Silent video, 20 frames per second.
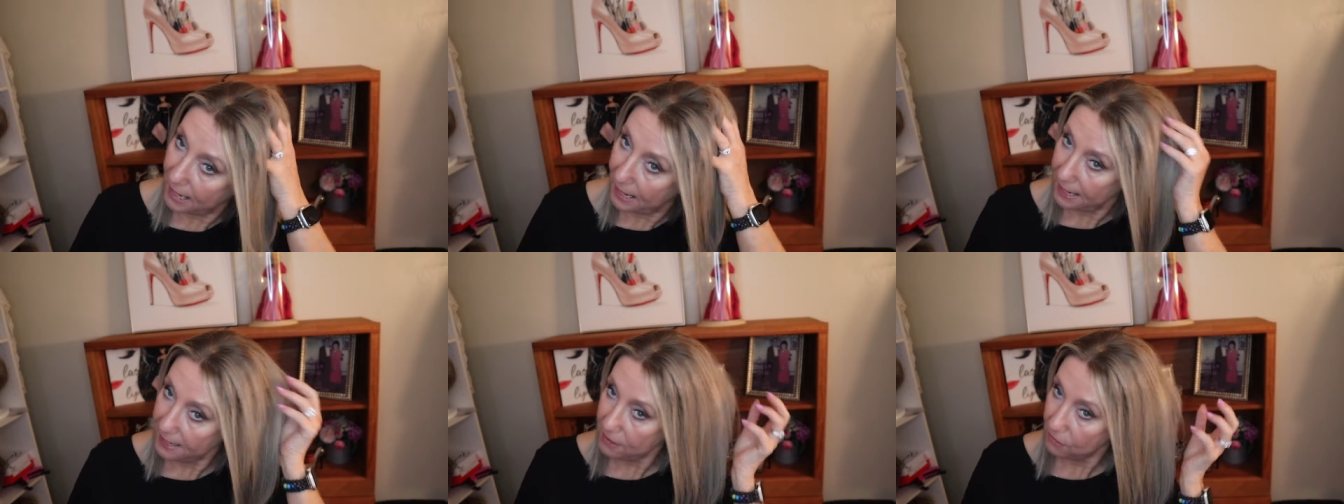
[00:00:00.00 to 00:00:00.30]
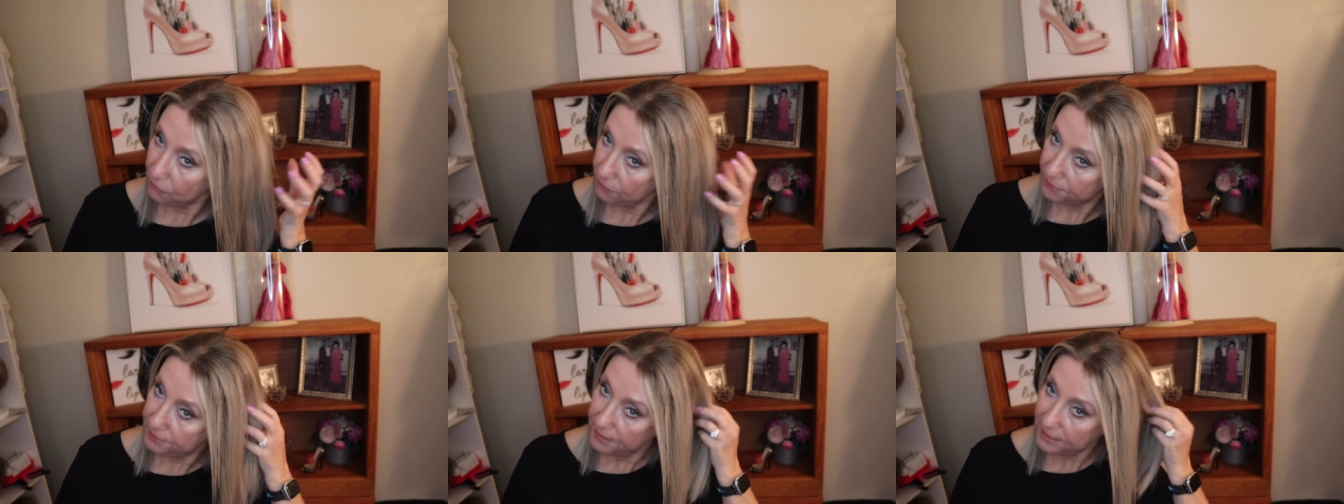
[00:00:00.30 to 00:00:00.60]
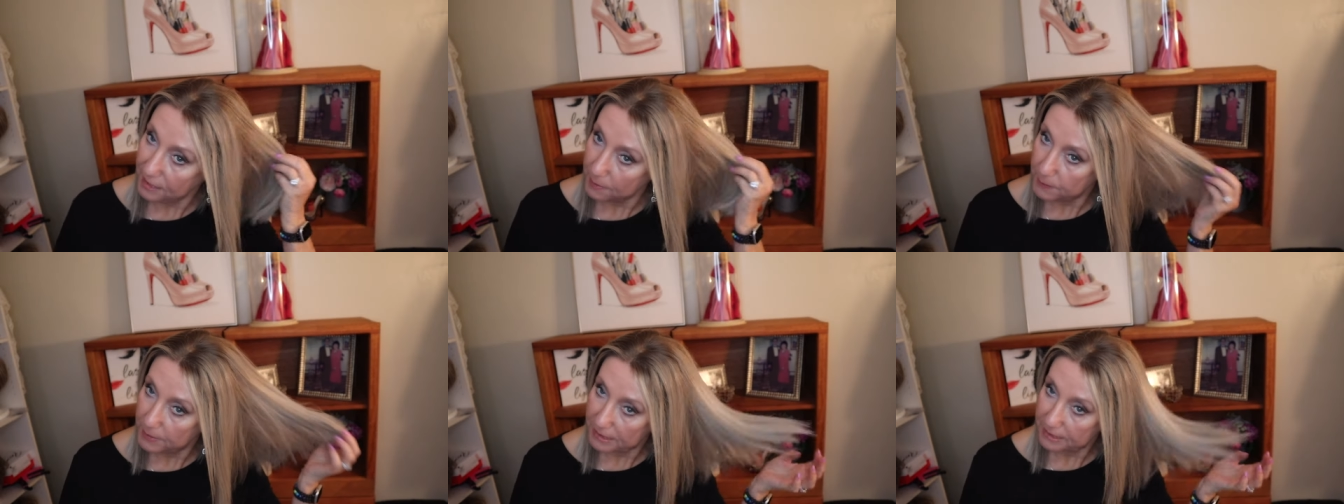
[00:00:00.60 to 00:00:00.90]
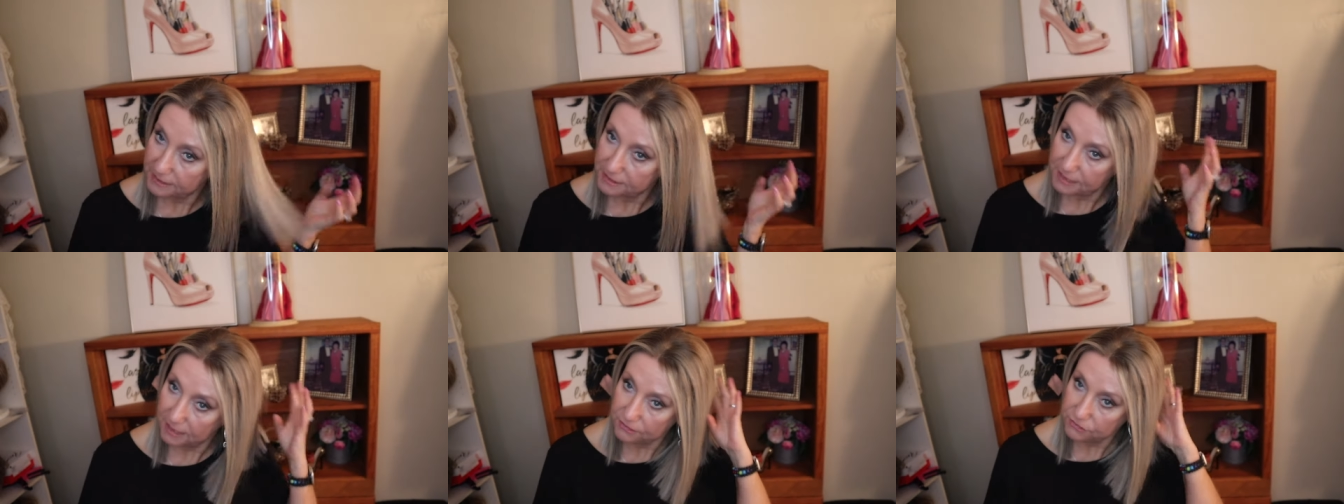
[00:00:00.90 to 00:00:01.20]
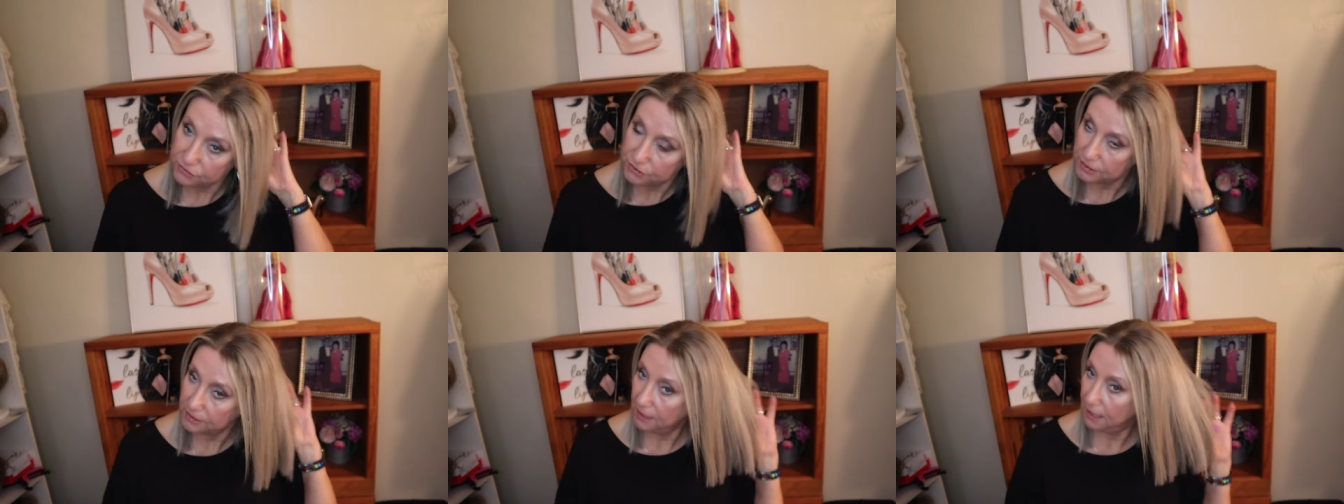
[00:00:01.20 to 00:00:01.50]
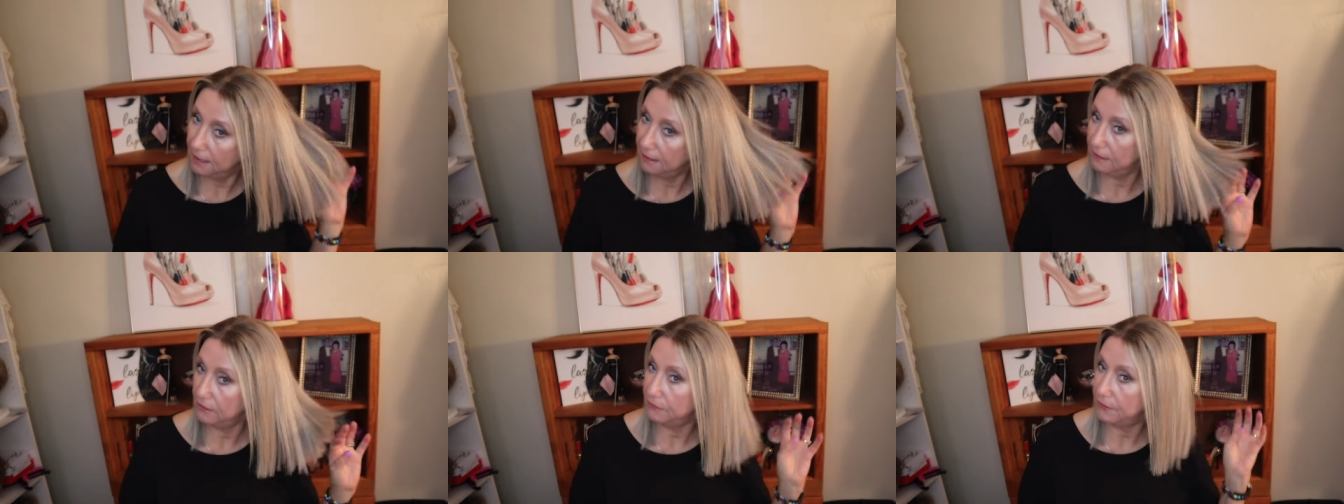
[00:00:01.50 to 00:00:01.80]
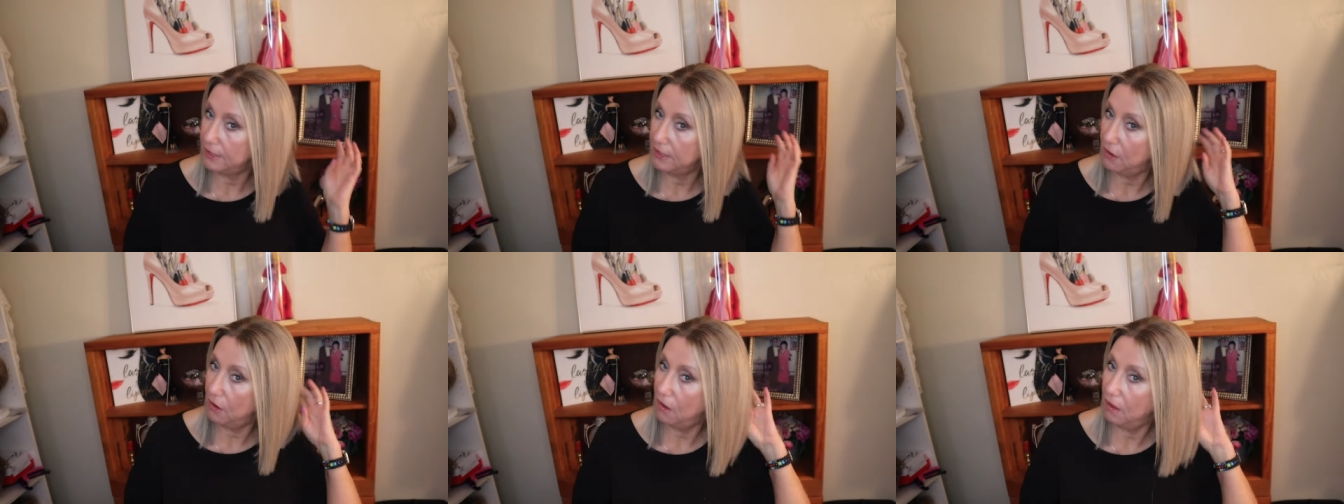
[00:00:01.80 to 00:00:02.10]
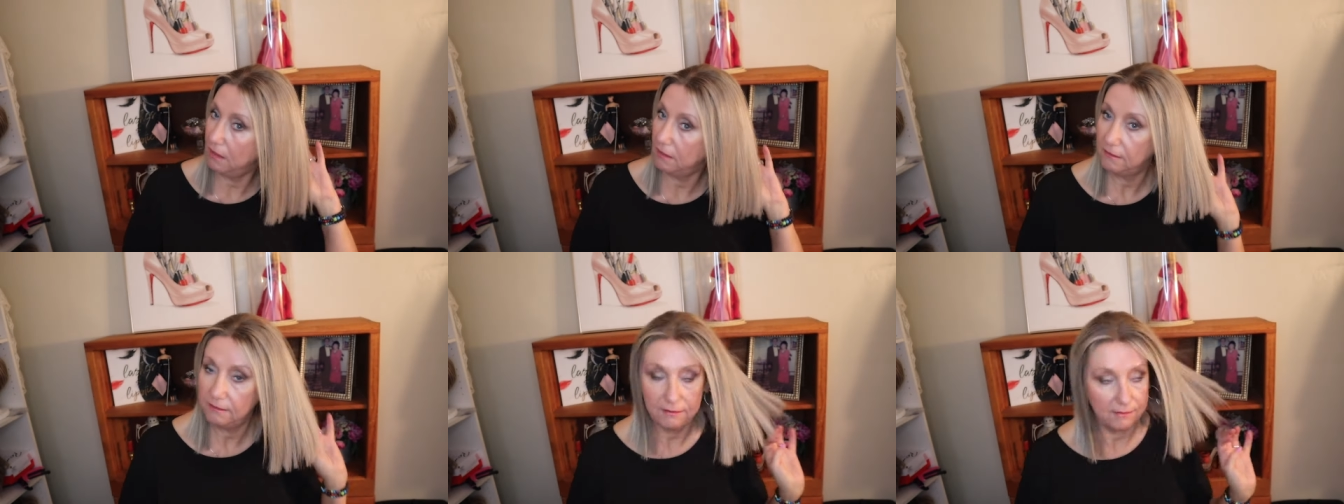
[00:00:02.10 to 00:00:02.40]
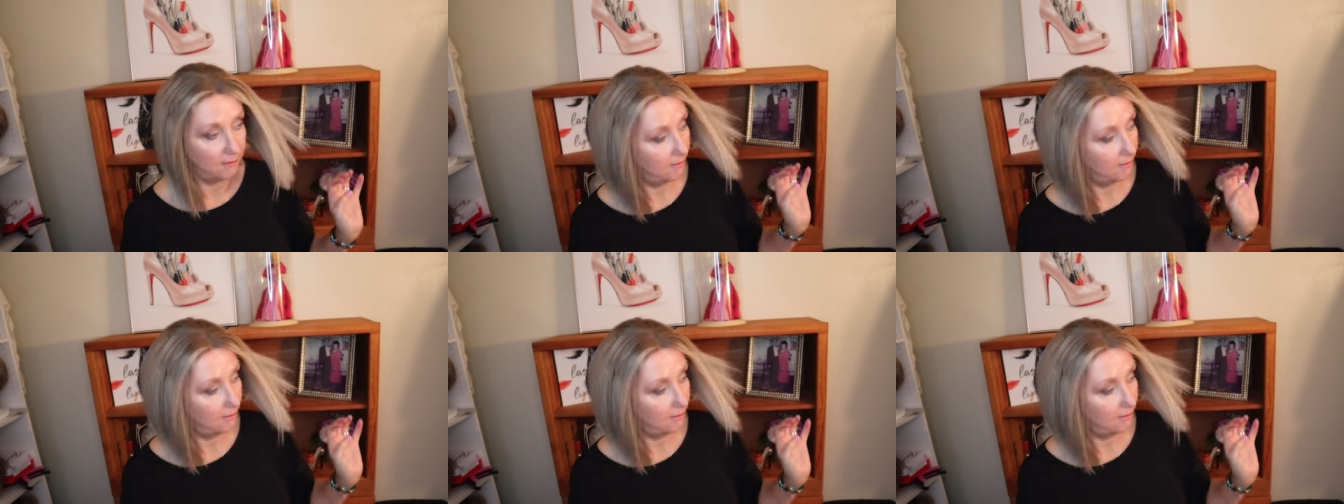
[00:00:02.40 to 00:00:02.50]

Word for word: I don't think I'm going to touch the color at all.